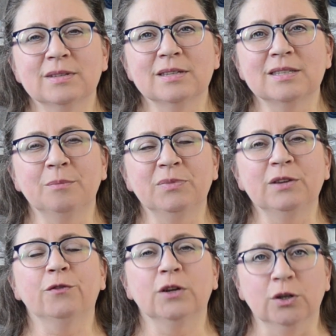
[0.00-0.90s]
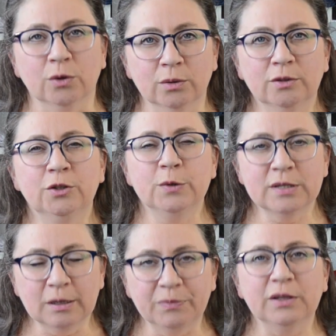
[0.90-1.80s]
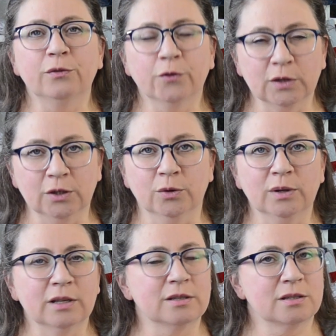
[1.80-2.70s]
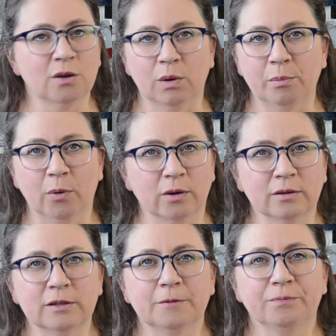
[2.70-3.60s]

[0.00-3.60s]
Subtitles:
something for you. Do something for you. It's so important.